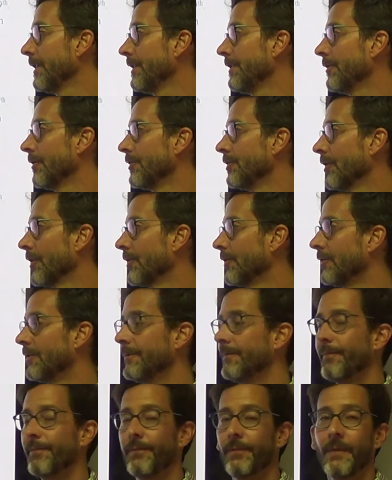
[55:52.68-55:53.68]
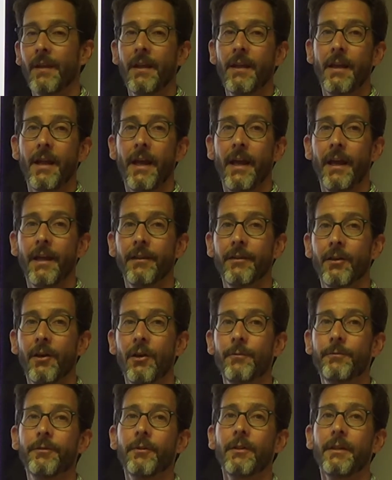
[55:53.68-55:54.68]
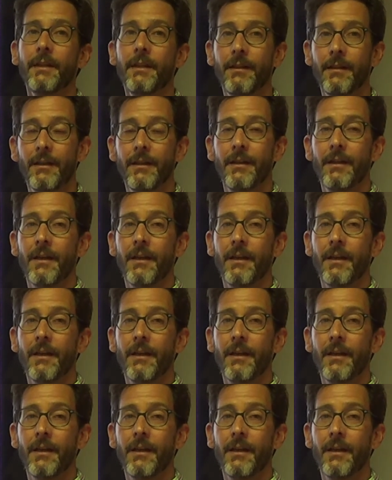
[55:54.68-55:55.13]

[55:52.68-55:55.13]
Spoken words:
in your journal, and hopefully